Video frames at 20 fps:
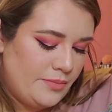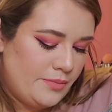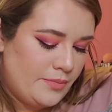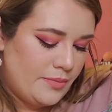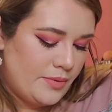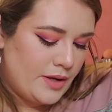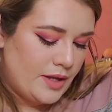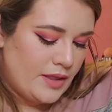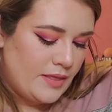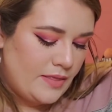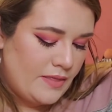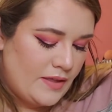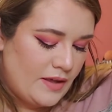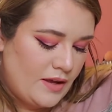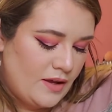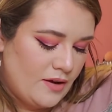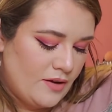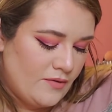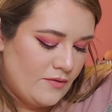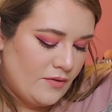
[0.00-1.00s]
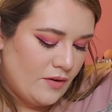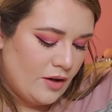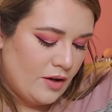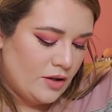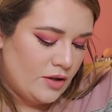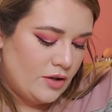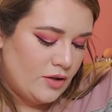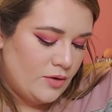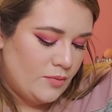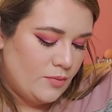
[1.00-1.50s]
in the
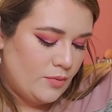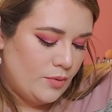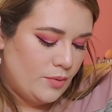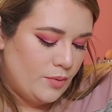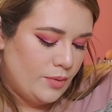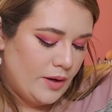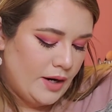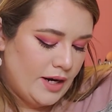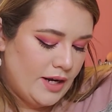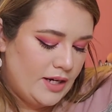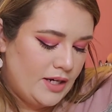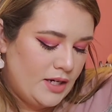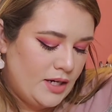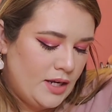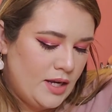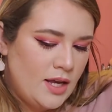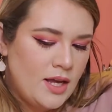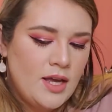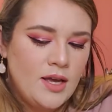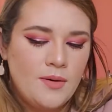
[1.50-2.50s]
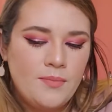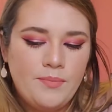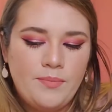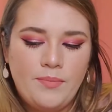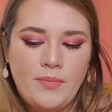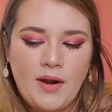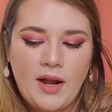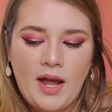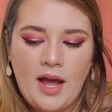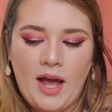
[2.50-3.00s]
volume 1,
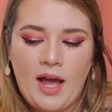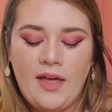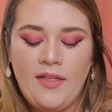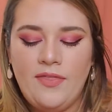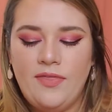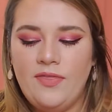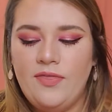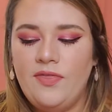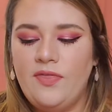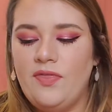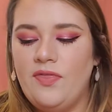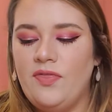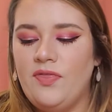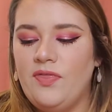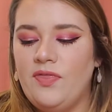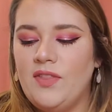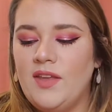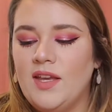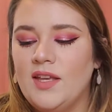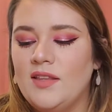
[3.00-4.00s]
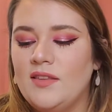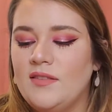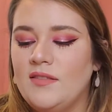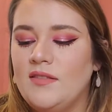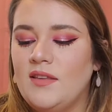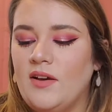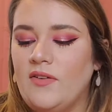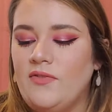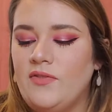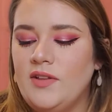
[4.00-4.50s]
but I can
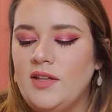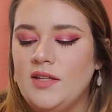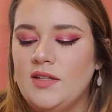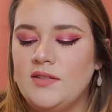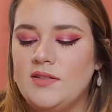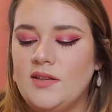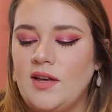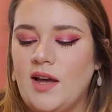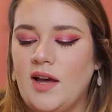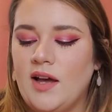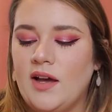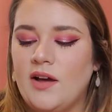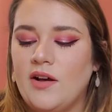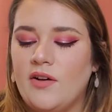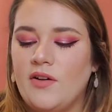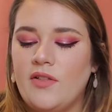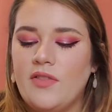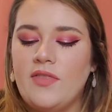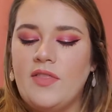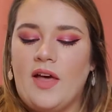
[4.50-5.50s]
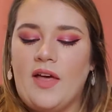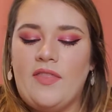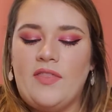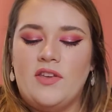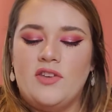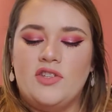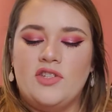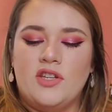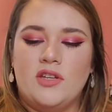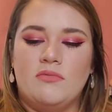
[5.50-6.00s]
definitely tell that the
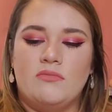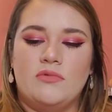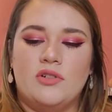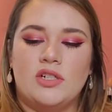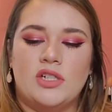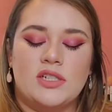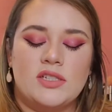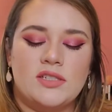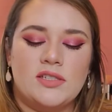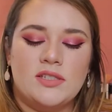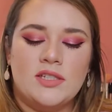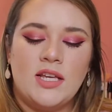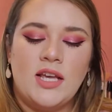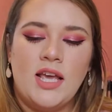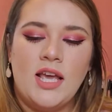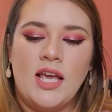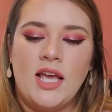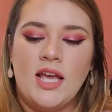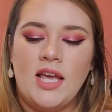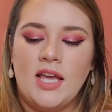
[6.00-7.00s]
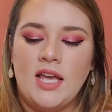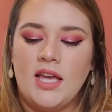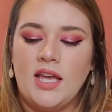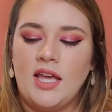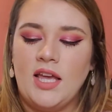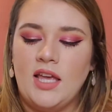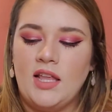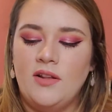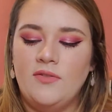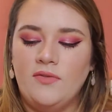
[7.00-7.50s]
shimmers
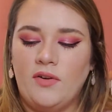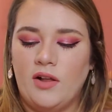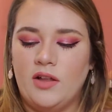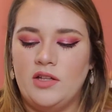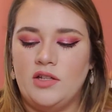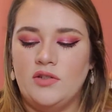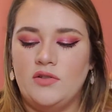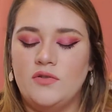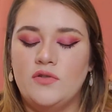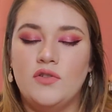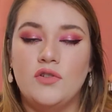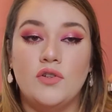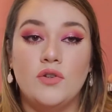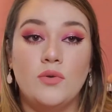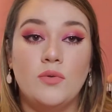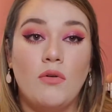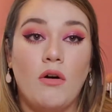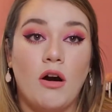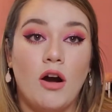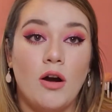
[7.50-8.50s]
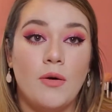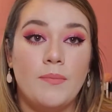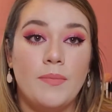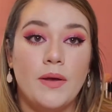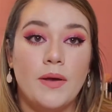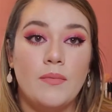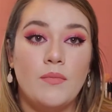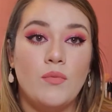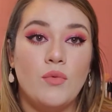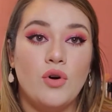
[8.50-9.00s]
in volume 2 are a
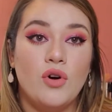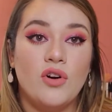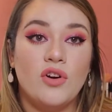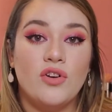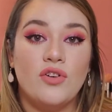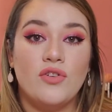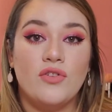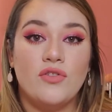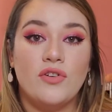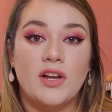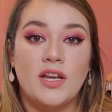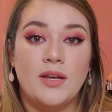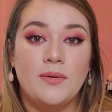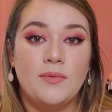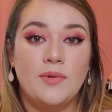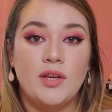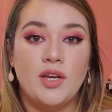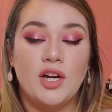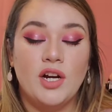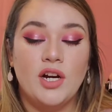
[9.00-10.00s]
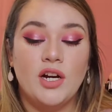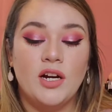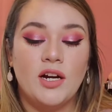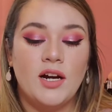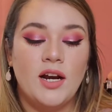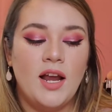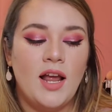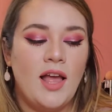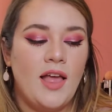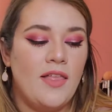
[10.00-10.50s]
bit more creamier
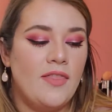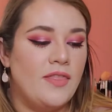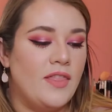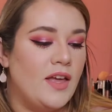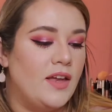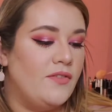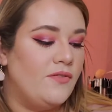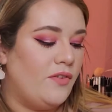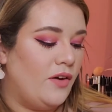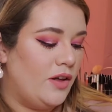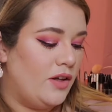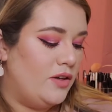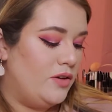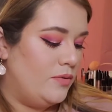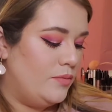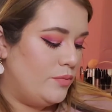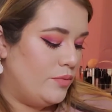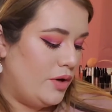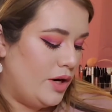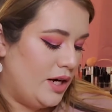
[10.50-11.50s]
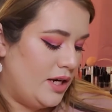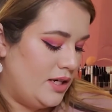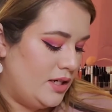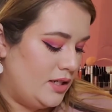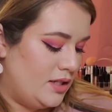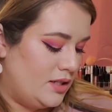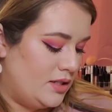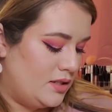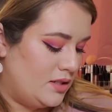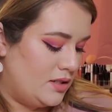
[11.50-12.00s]
than volume 1.
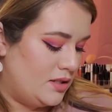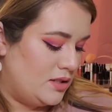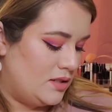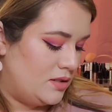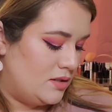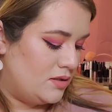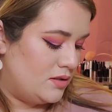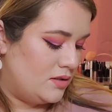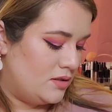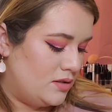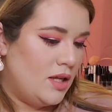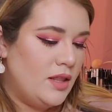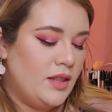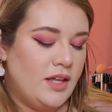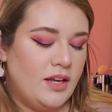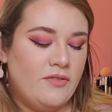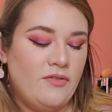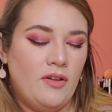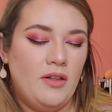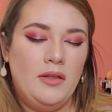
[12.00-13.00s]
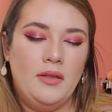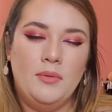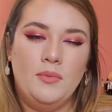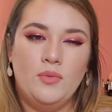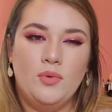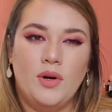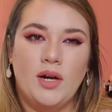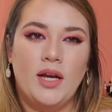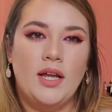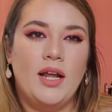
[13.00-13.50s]
Like volume
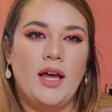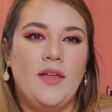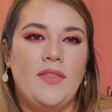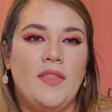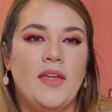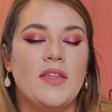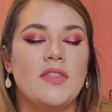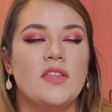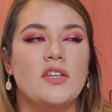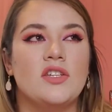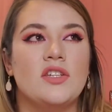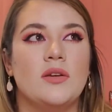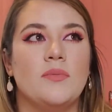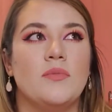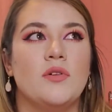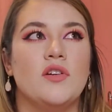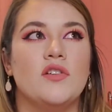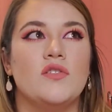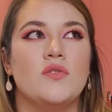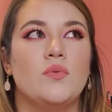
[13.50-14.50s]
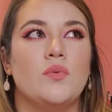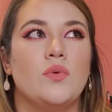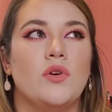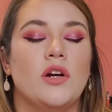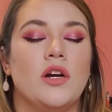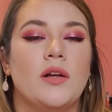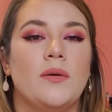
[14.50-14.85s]
1, I think the shimmers were a